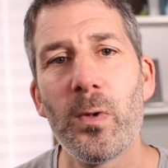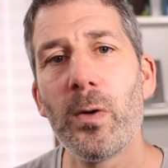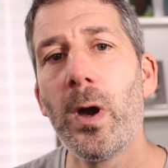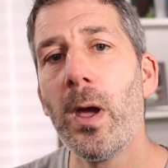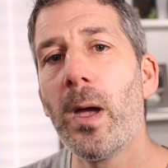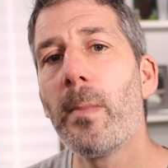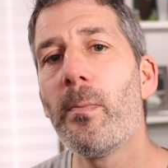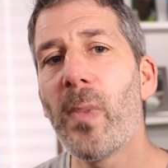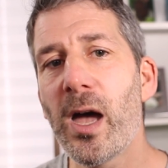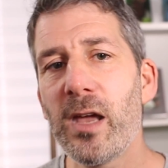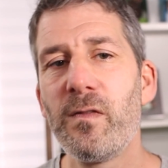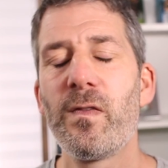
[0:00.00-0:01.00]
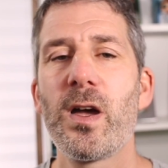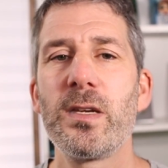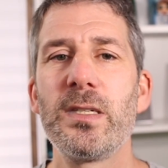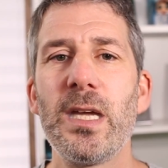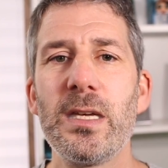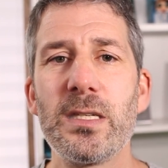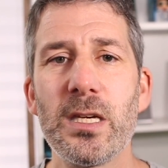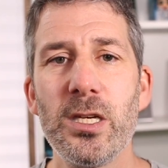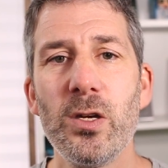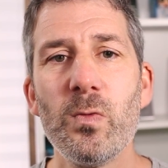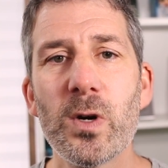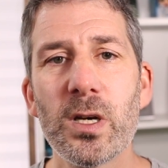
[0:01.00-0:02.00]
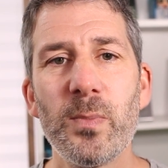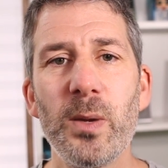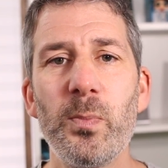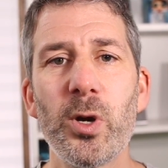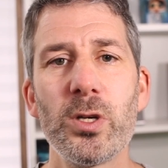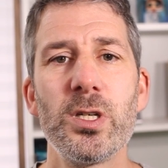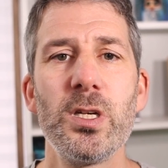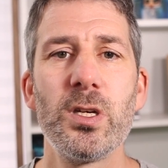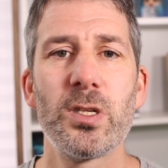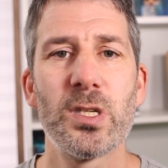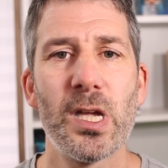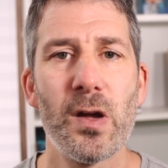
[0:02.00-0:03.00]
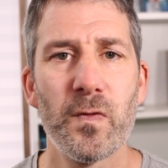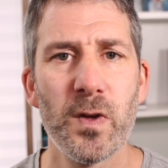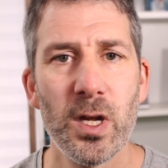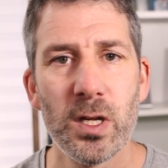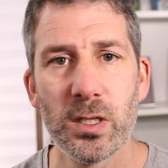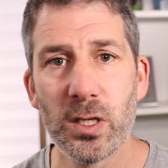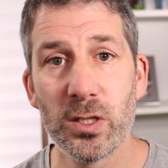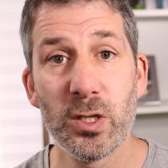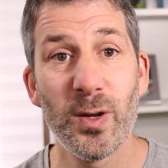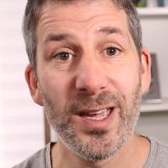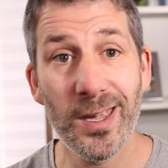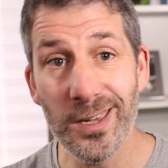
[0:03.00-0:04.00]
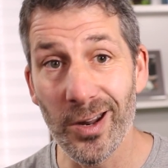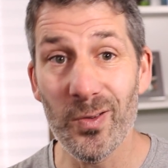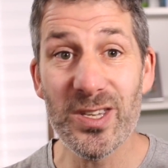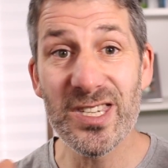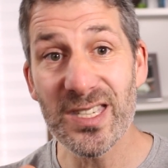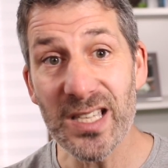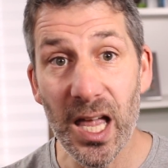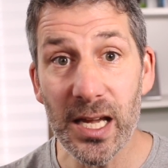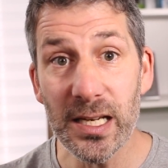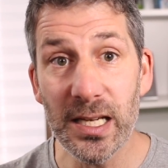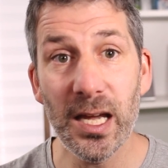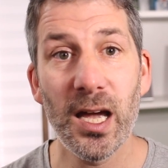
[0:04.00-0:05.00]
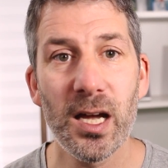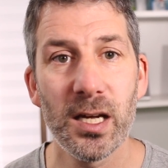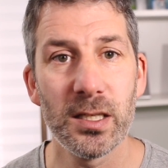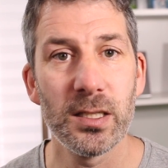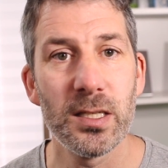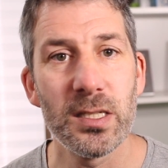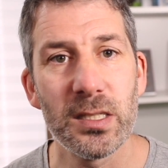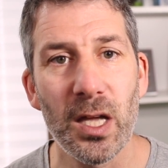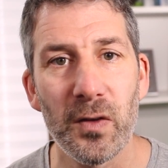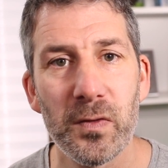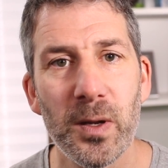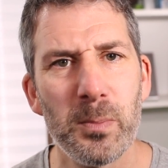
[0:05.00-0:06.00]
Well, my advice is that you want to be pushing yourself to doing, you know, slightly hard stuff.